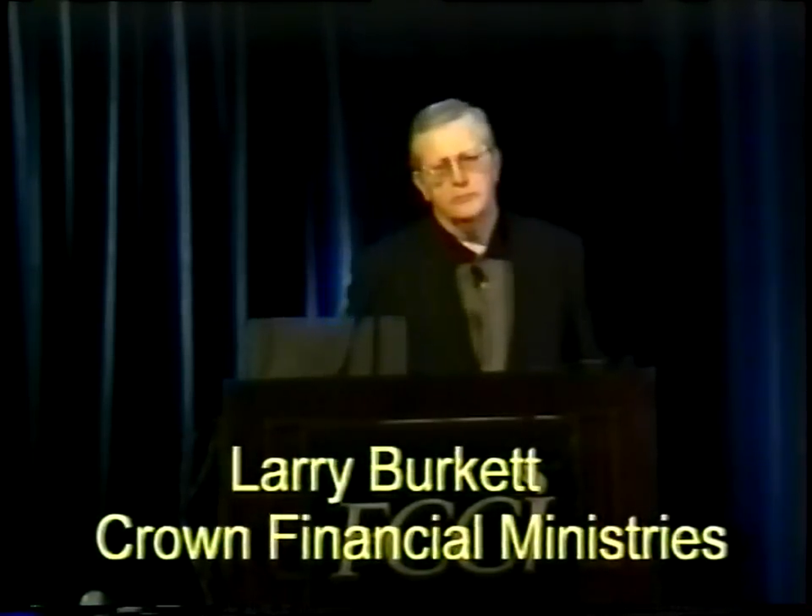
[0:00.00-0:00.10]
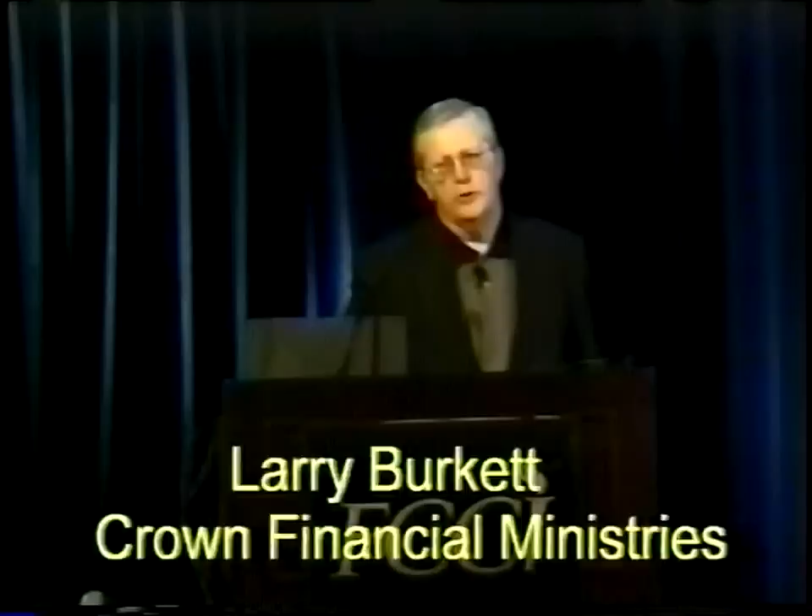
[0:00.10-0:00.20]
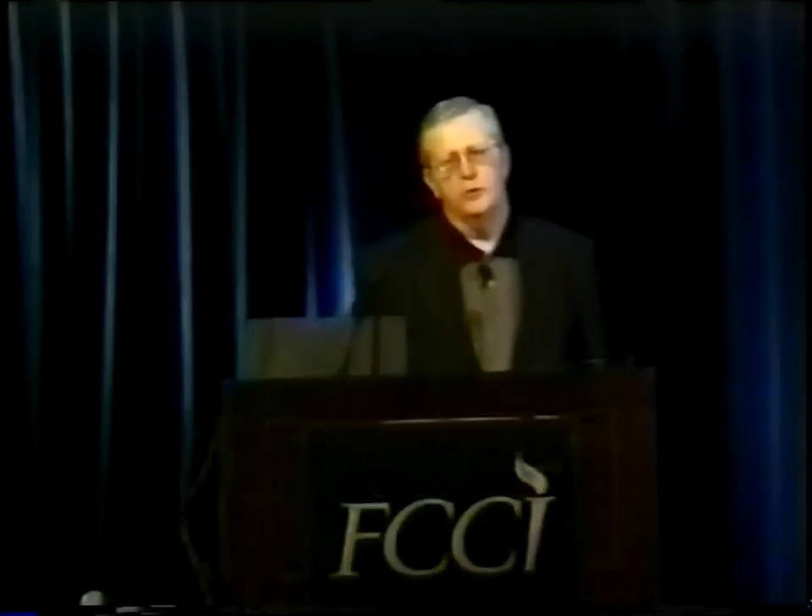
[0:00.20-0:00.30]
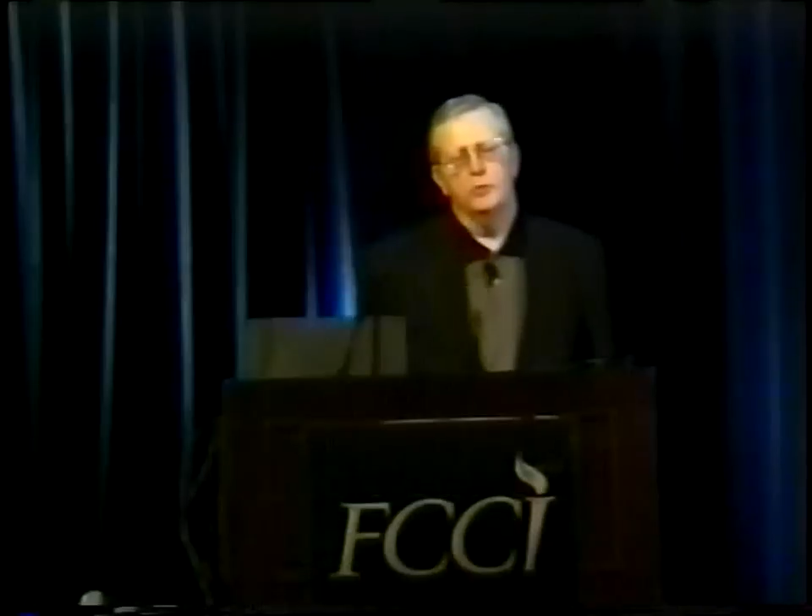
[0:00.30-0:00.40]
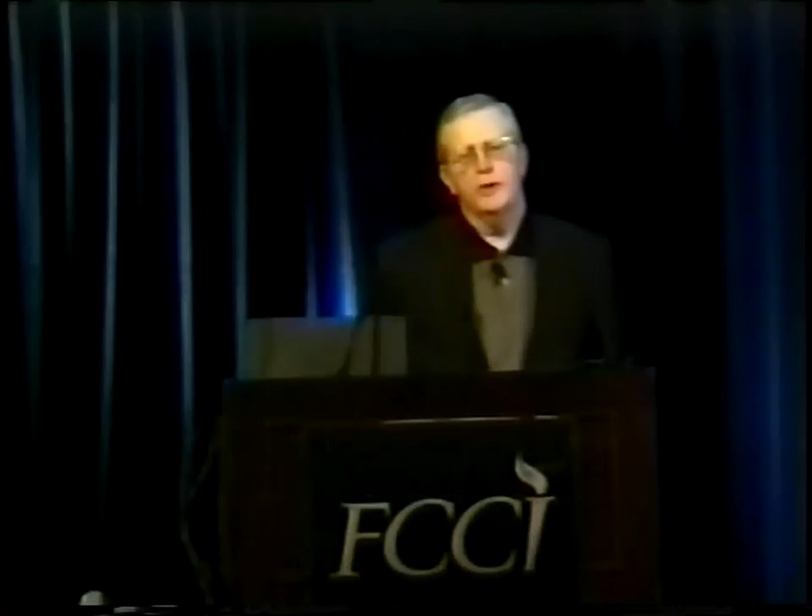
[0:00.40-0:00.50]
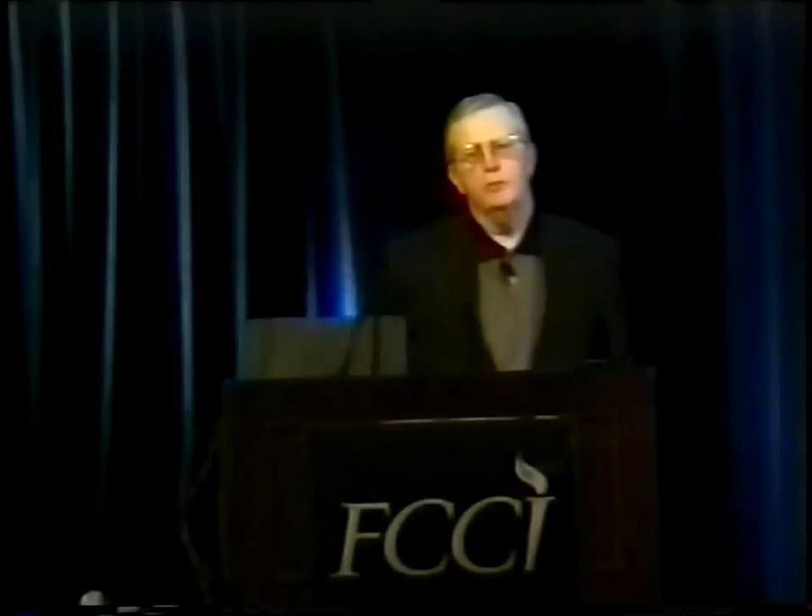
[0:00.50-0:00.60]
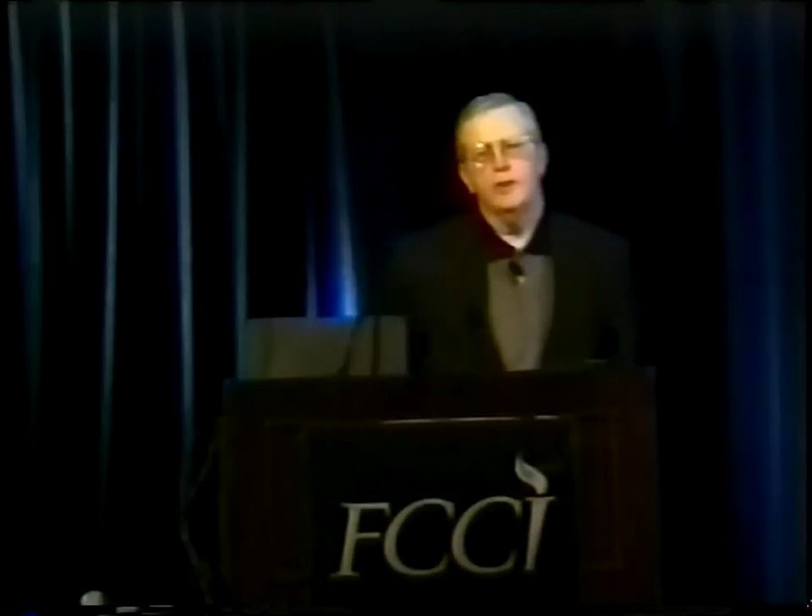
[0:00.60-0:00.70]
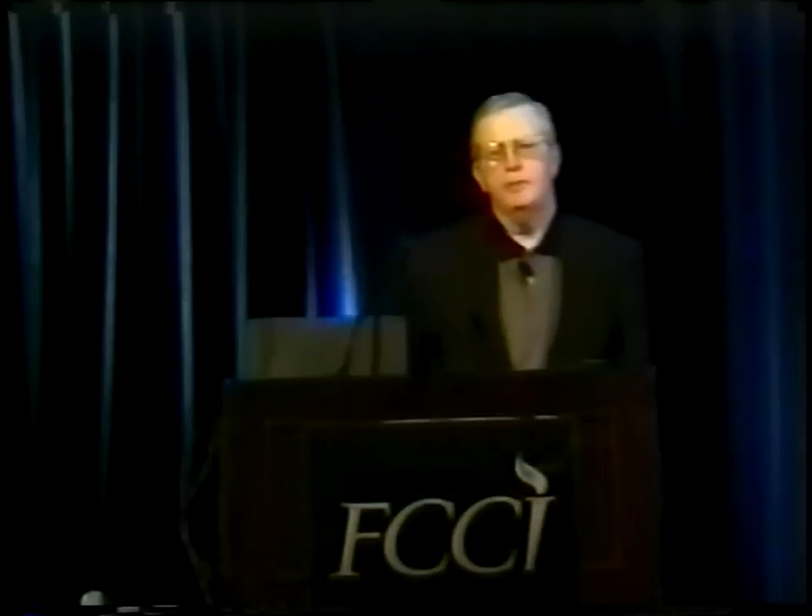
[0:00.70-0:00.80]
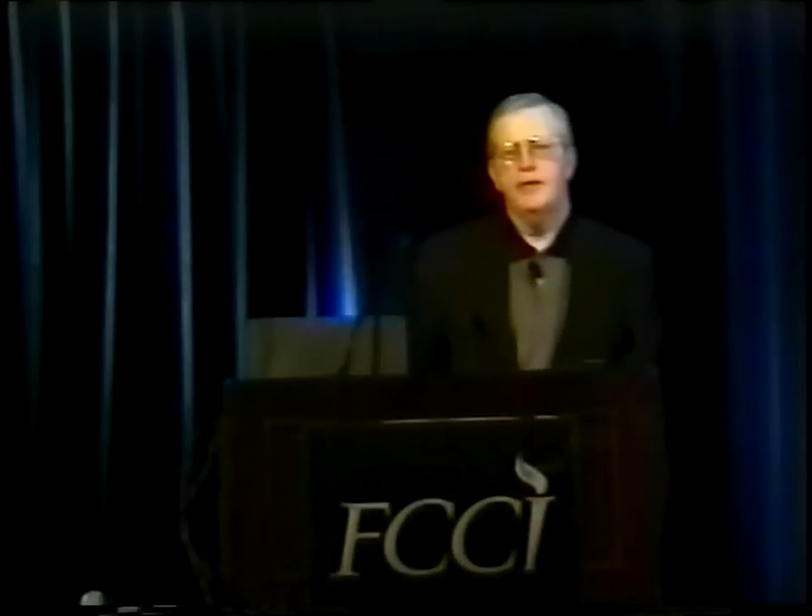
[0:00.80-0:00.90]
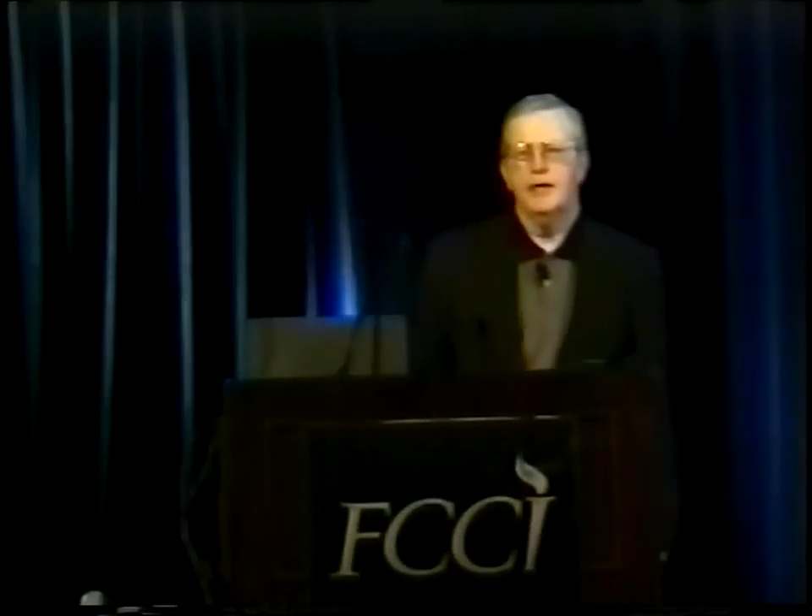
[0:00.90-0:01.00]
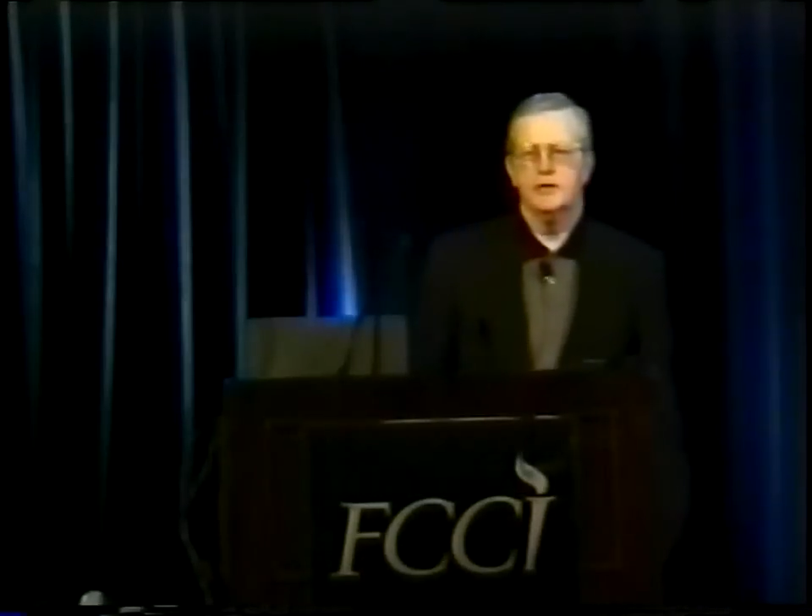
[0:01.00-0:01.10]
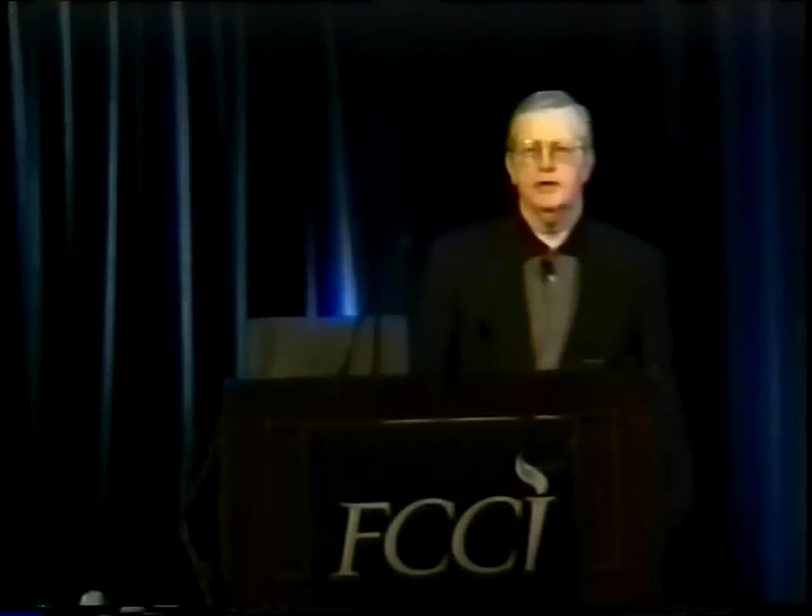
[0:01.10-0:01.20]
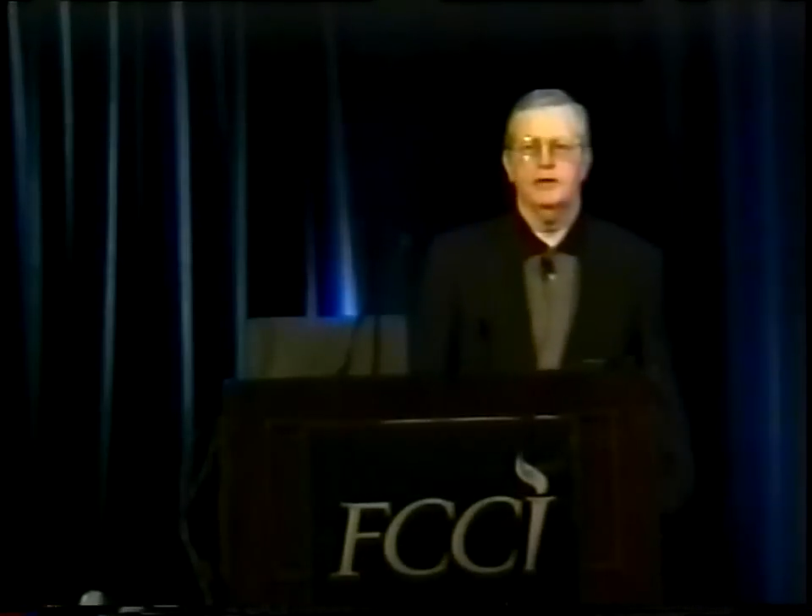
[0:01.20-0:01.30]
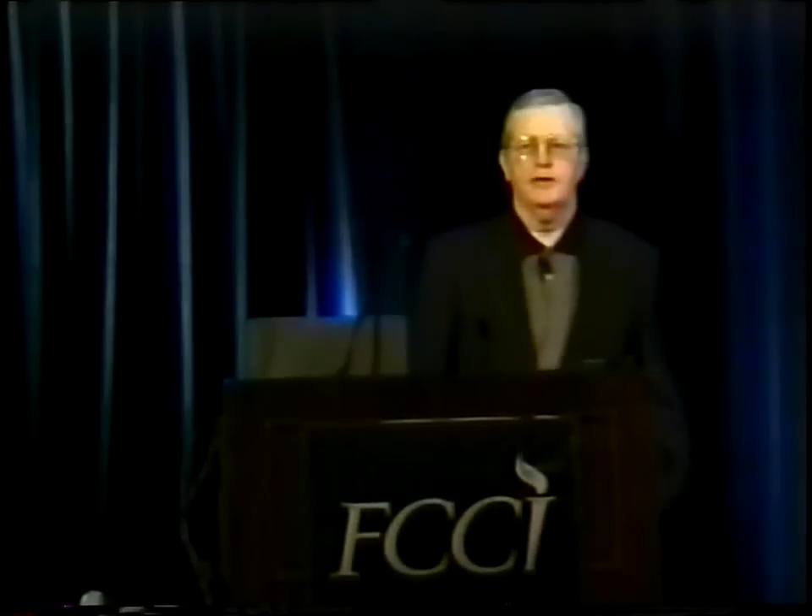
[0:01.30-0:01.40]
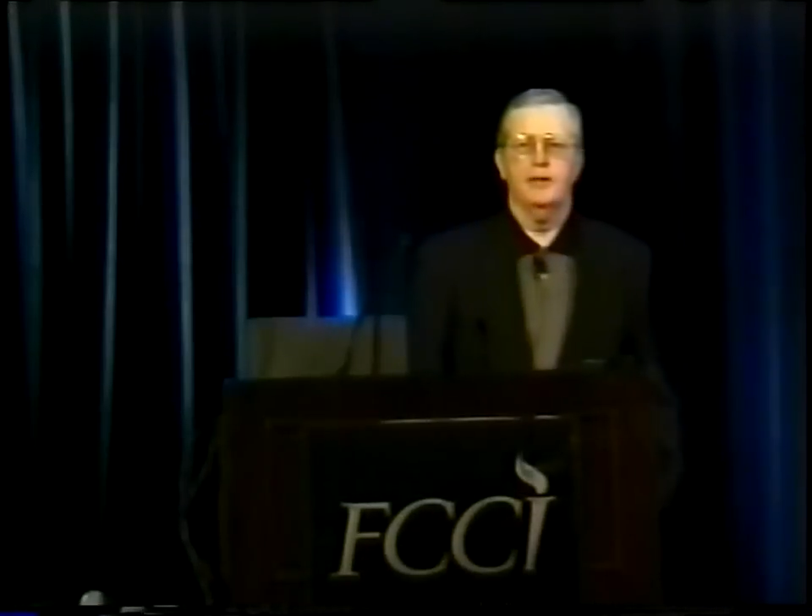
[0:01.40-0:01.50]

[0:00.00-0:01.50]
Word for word: Do you really want to be excellent